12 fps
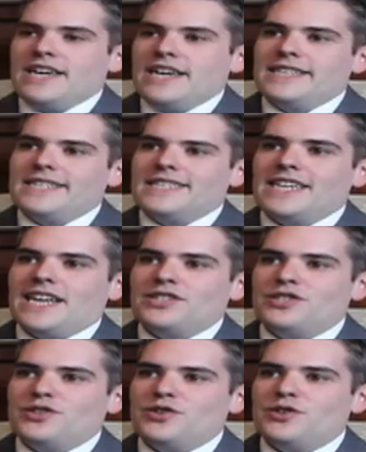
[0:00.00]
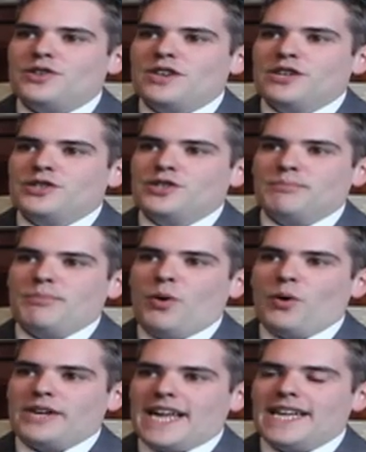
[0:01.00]
The chance to
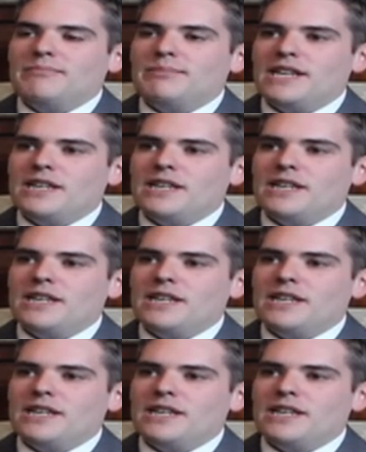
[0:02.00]
support and